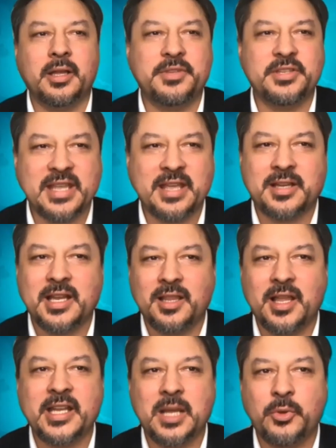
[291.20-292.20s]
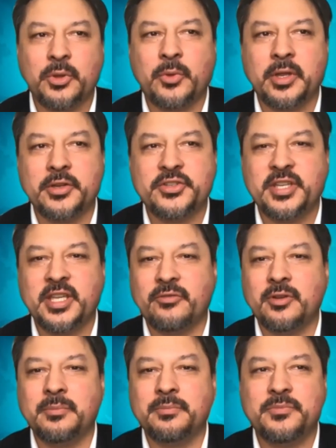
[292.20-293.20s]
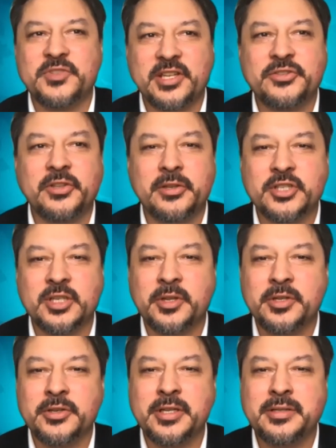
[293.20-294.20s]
that kind of line up with what you're seeing from sales leadership on your end?